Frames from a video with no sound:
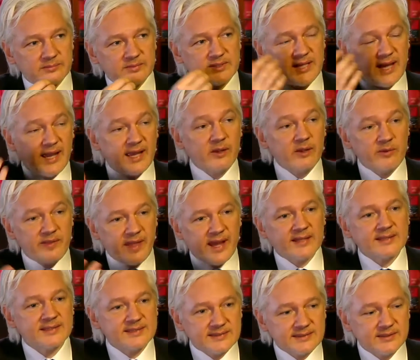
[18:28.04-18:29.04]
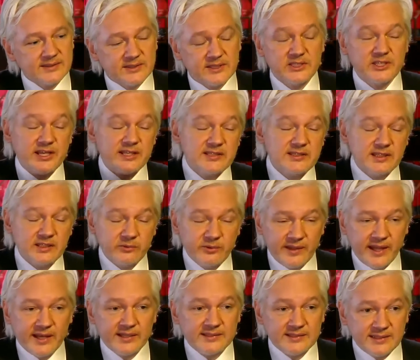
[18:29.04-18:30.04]
suggesting
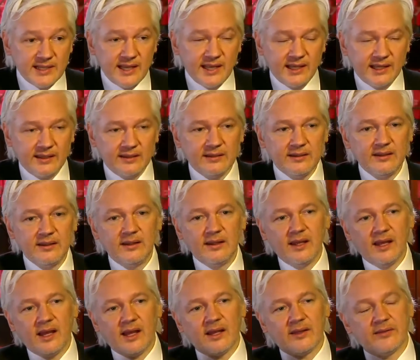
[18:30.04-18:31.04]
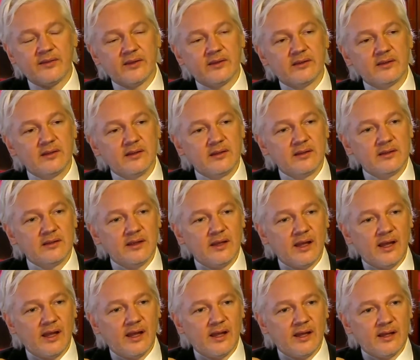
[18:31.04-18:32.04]
without saying that
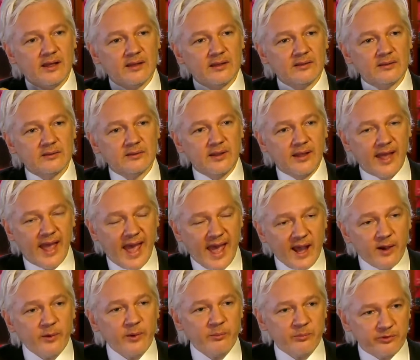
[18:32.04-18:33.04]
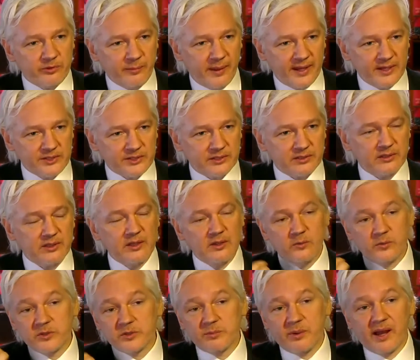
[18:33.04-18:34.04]
our information
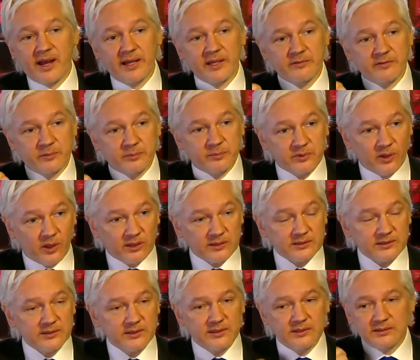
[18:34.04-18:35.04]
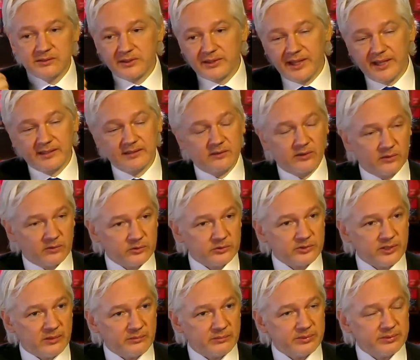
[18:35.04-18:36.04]
was part of a plot to get Donald
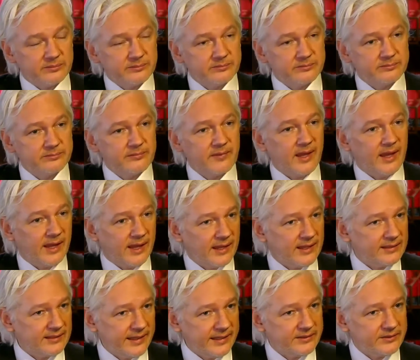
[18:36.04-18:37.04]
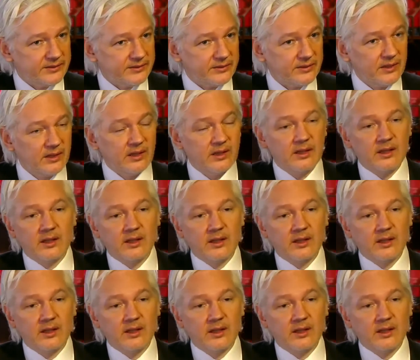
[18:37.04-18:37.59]
Trump elected.